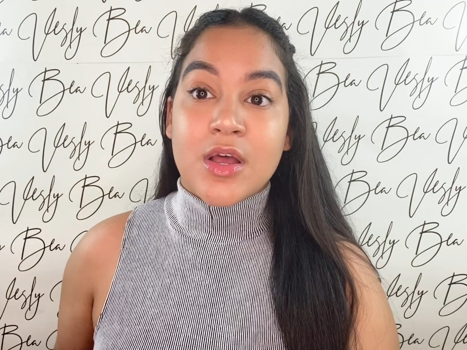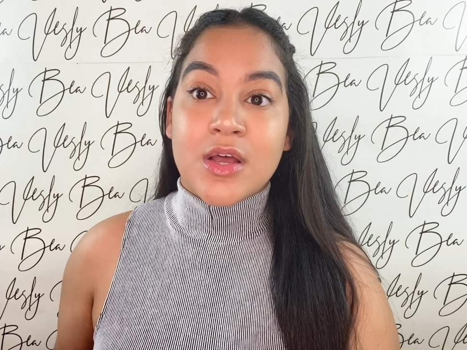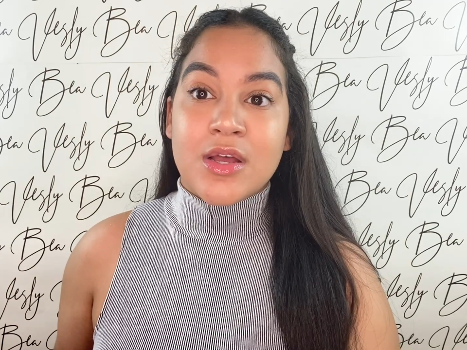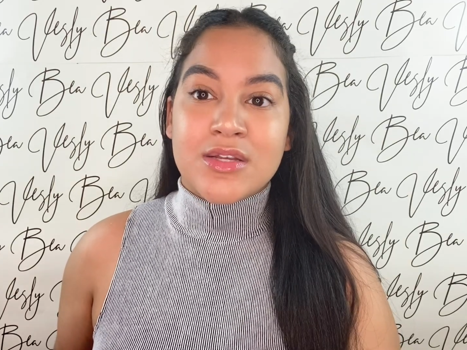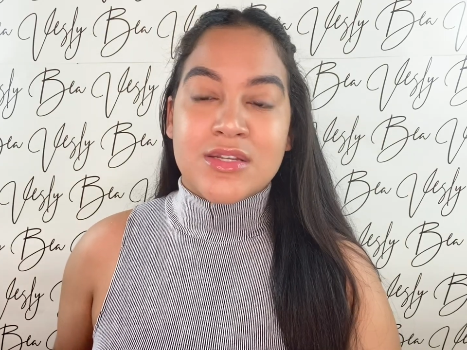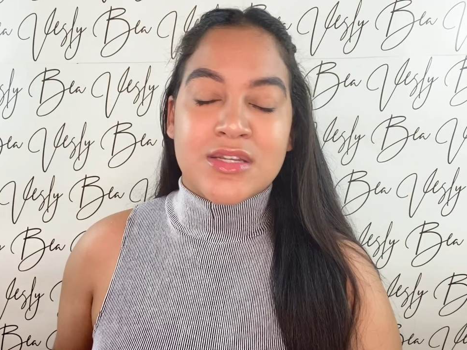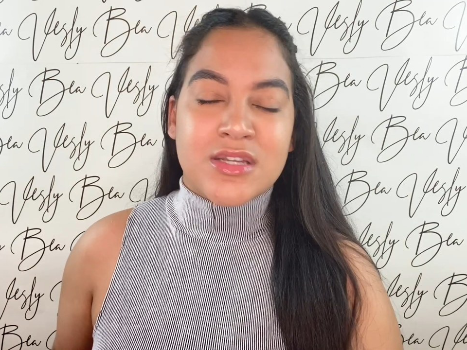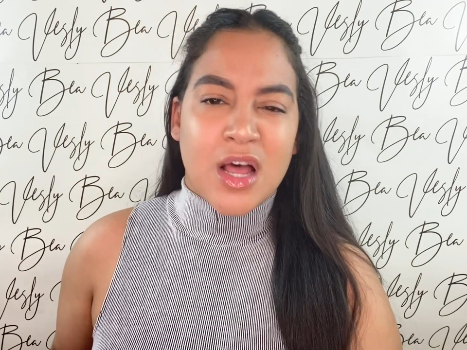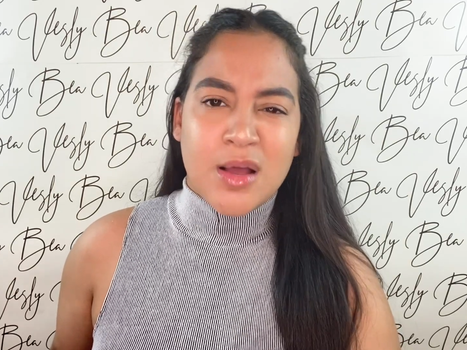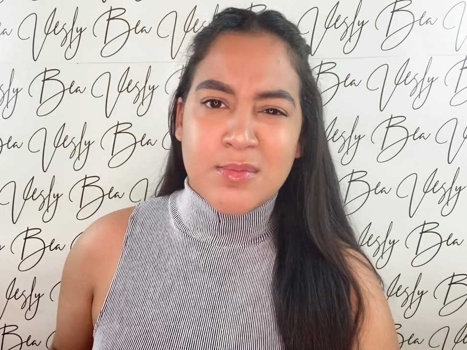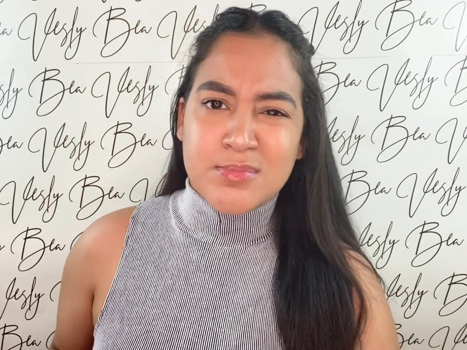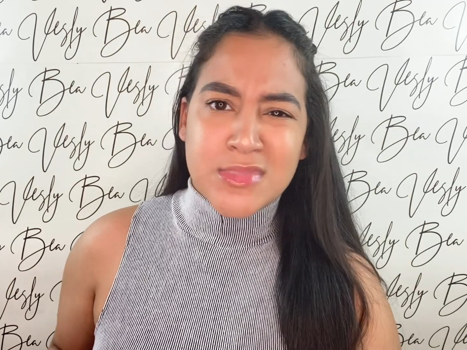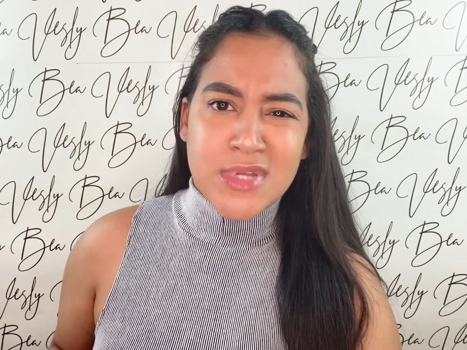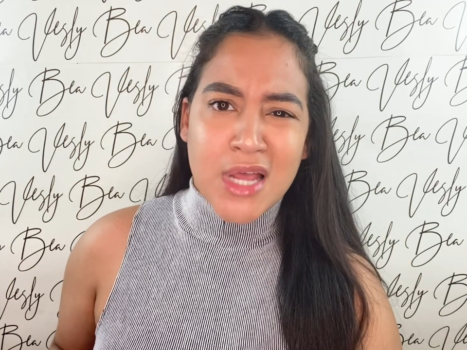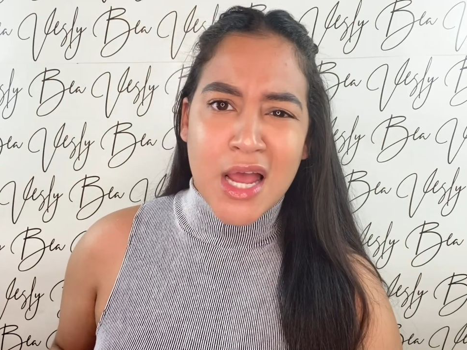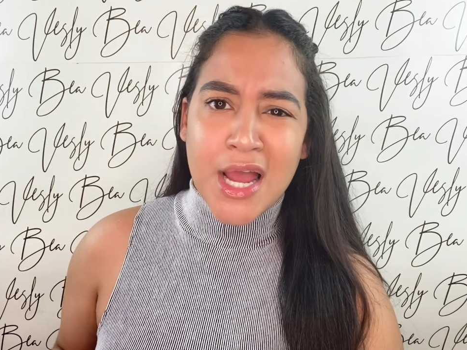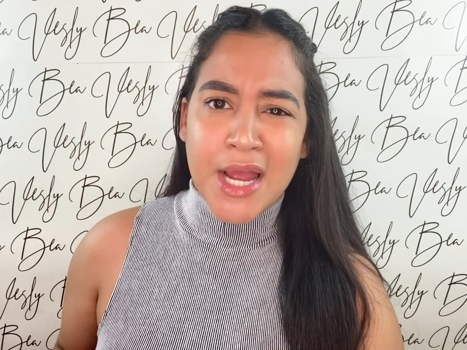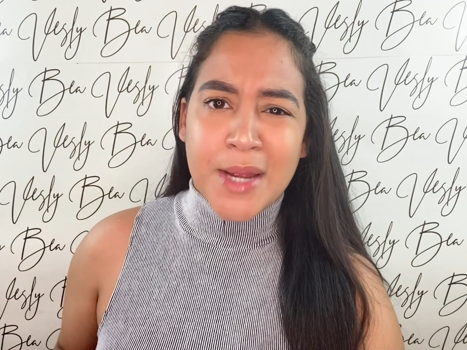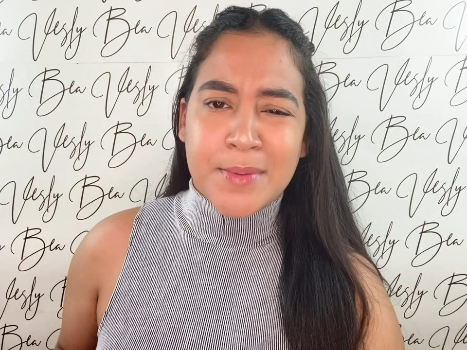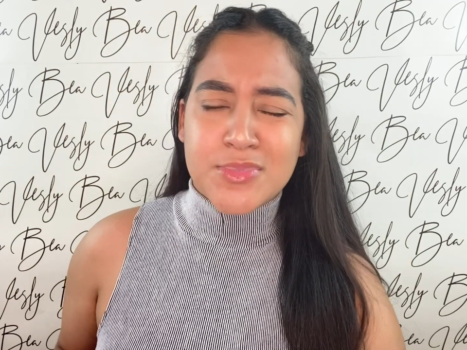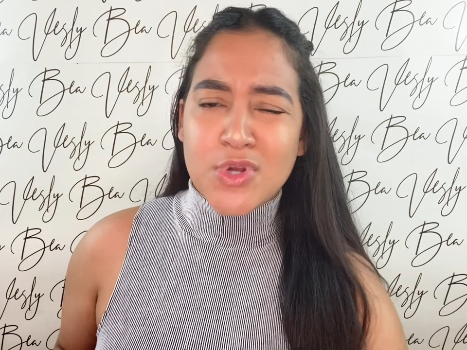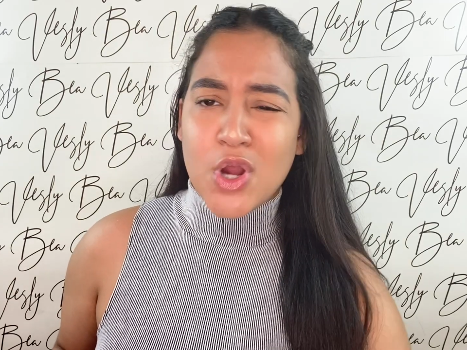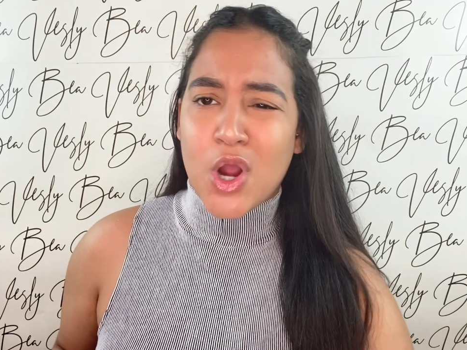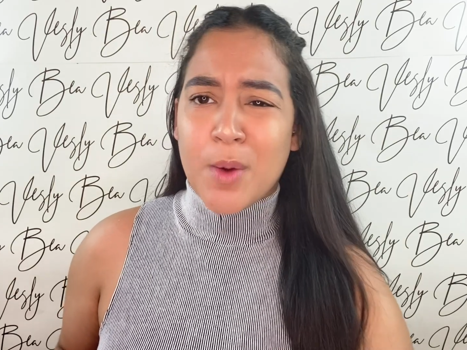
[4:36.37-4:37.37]

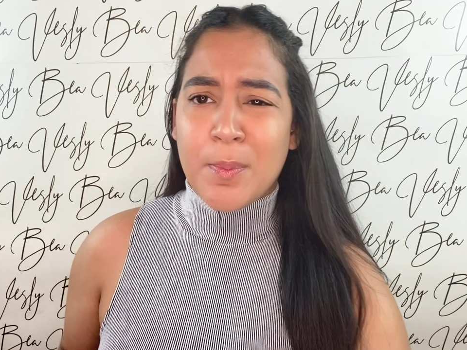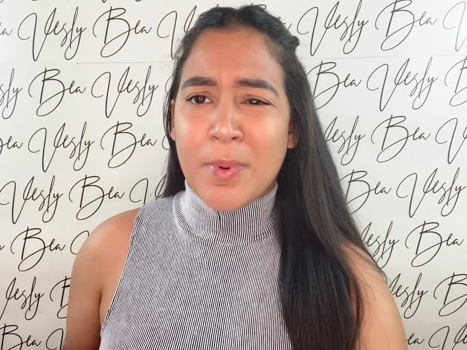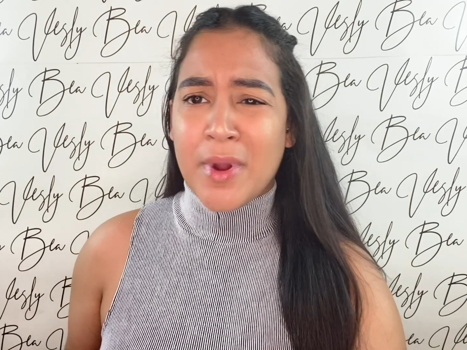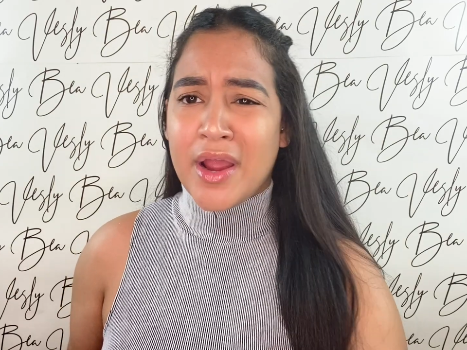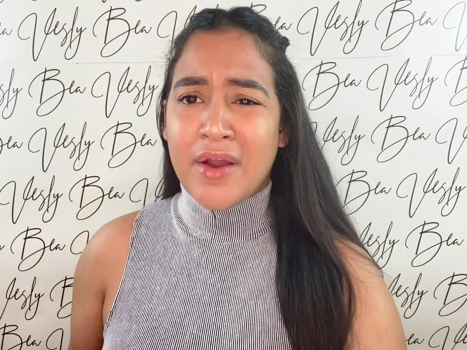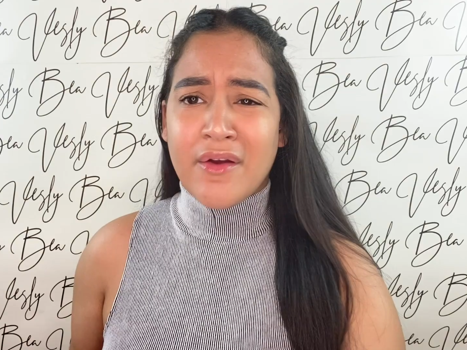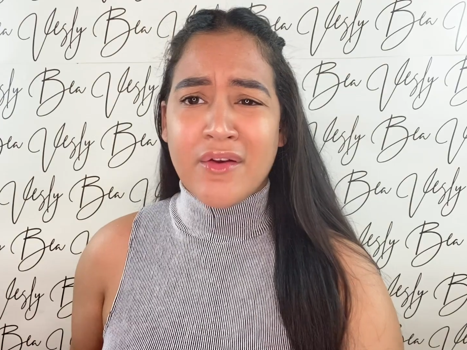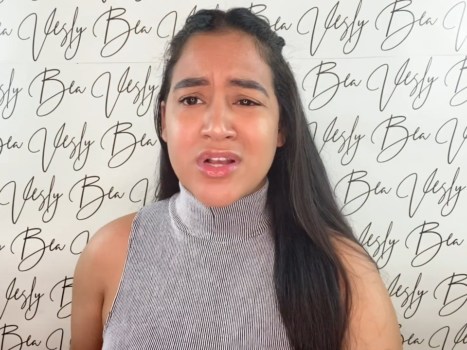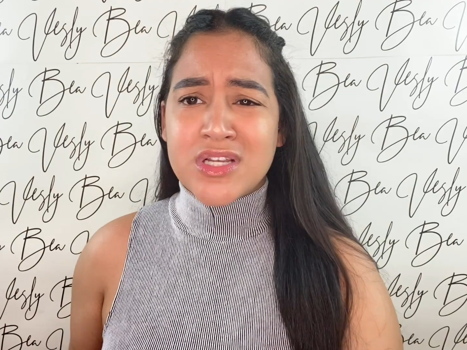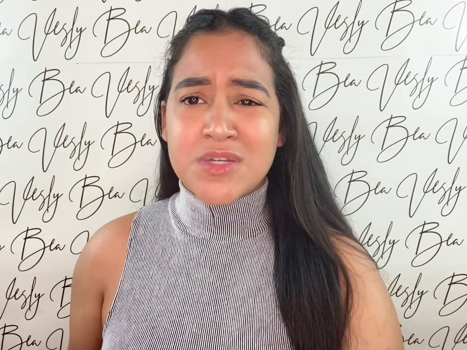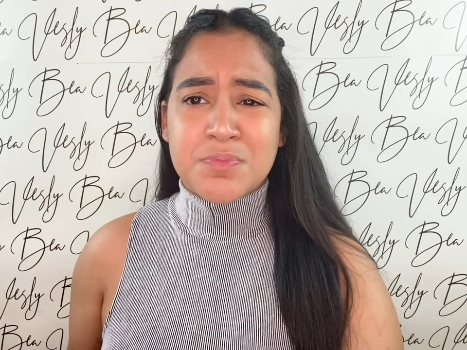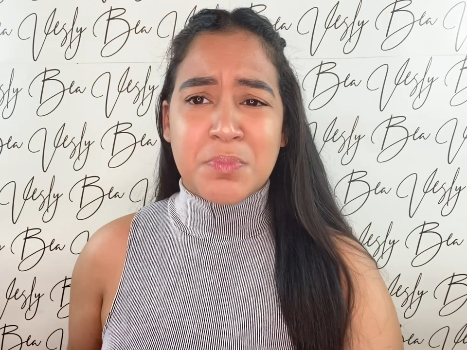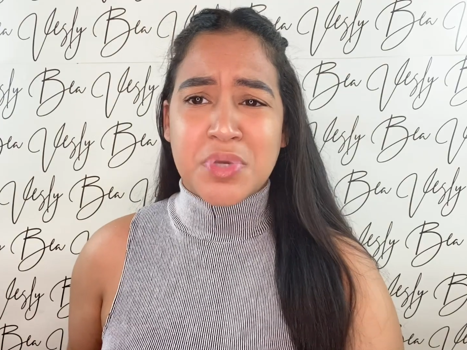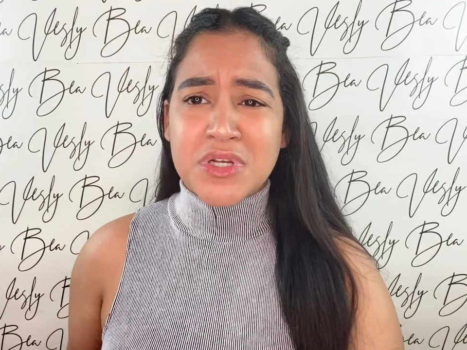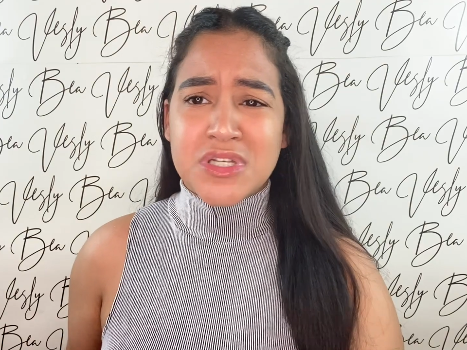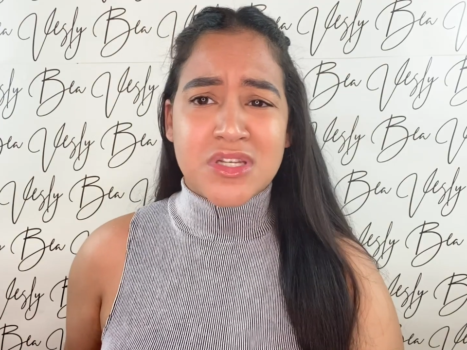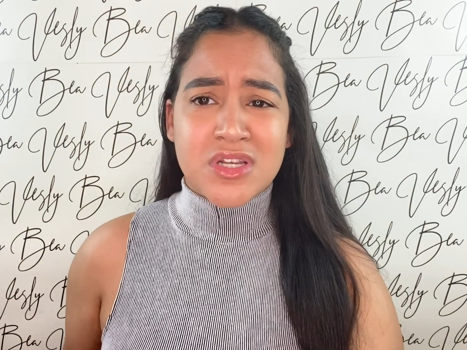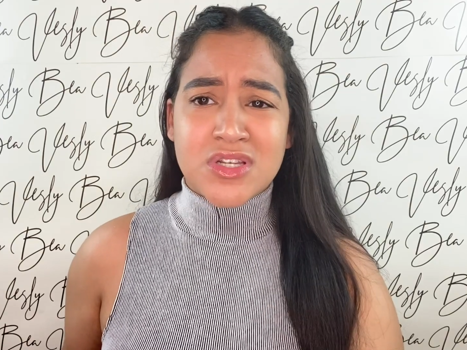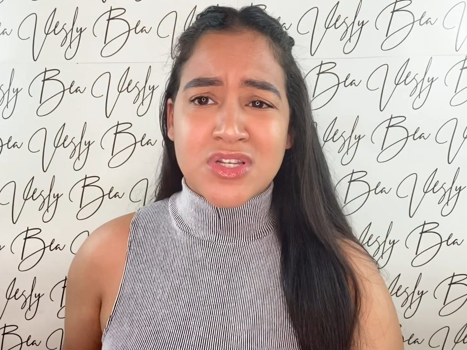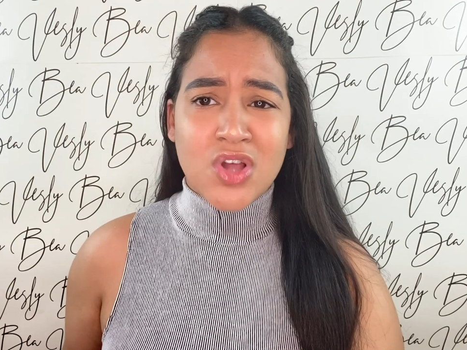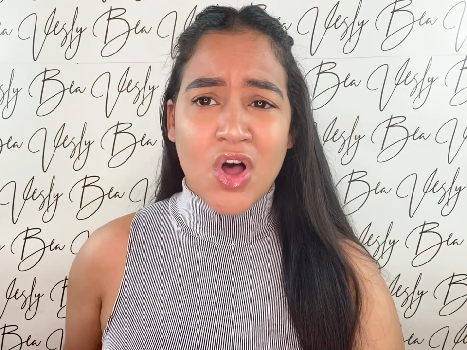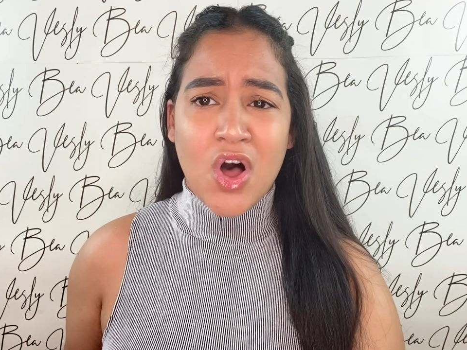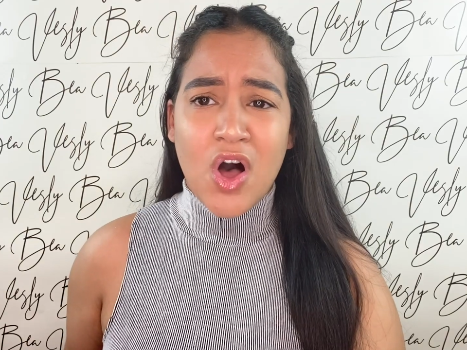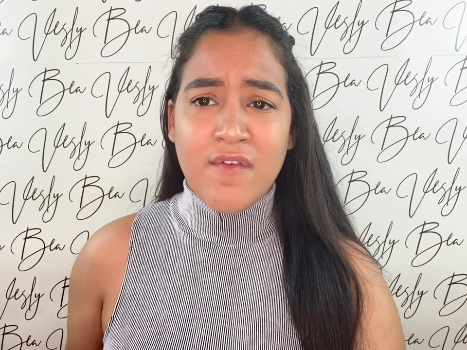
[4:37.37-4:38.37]
Sometimes our parents piss
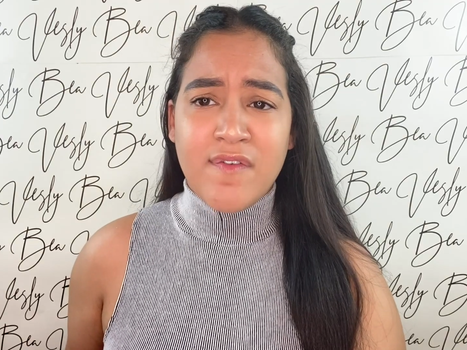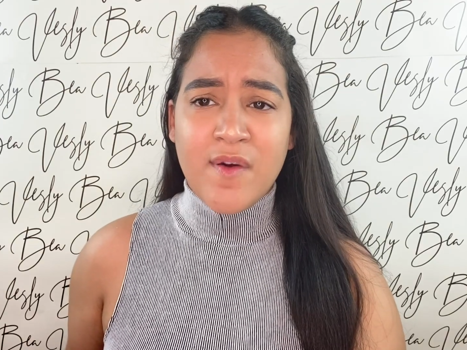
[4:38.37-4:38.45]
us off